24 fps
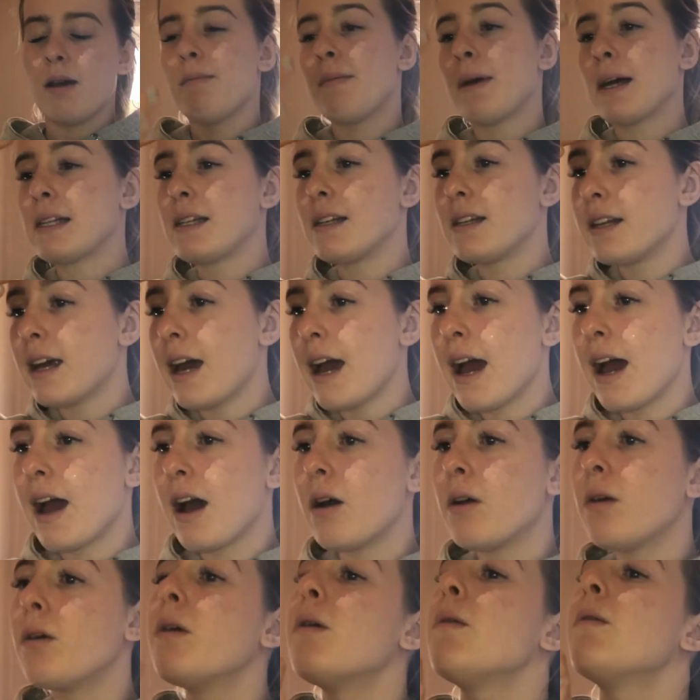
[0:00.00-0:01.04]
matted
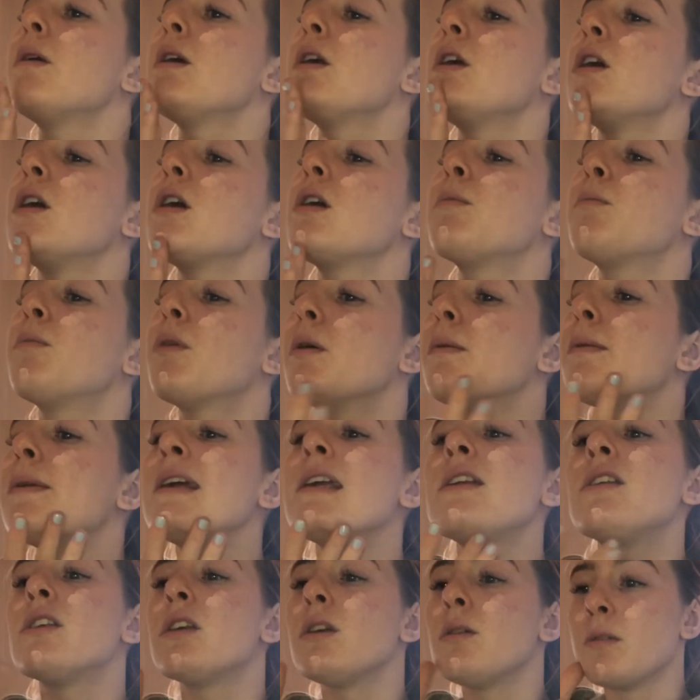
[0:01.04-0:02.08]
out, or you
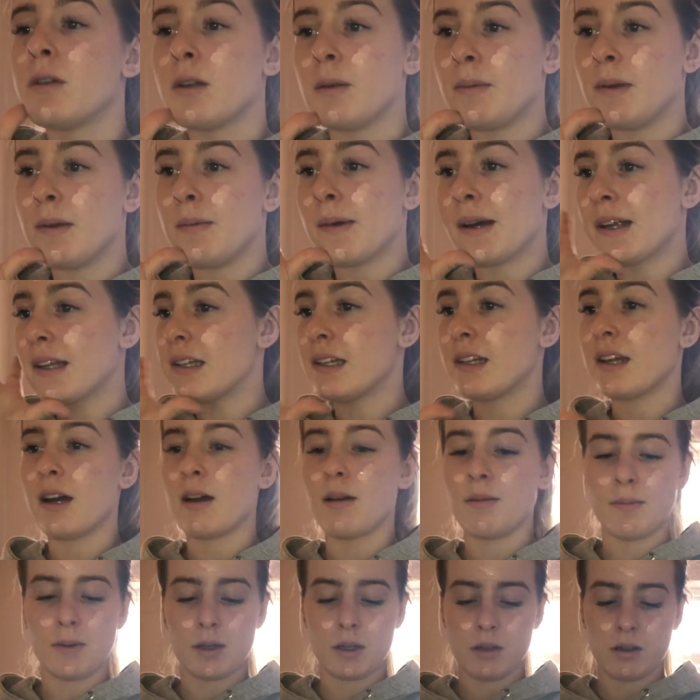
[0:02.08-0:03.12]
probably do want to be matted
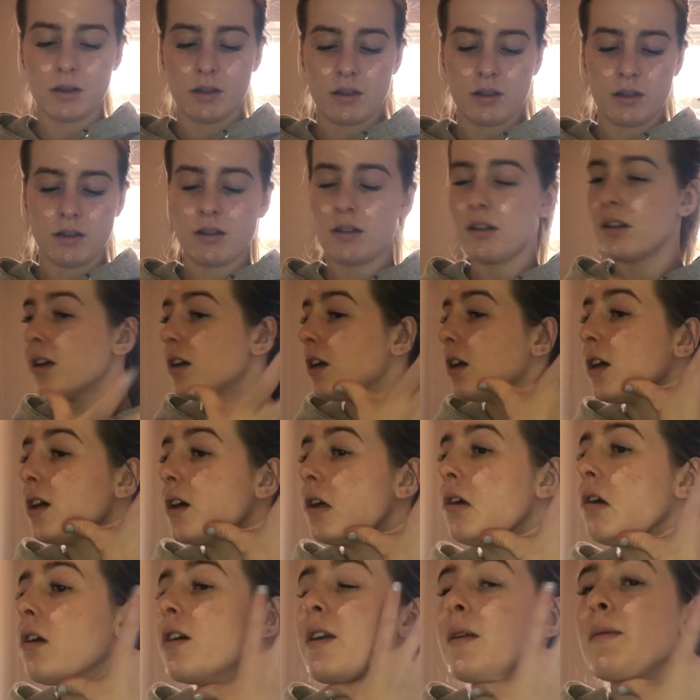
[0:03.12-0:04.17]
out because
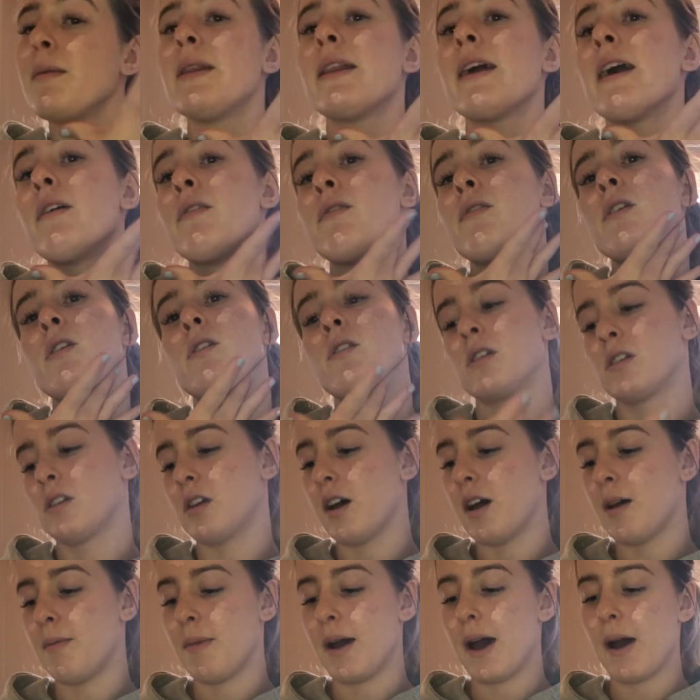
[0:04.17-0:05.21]
you're going to be there for a long time.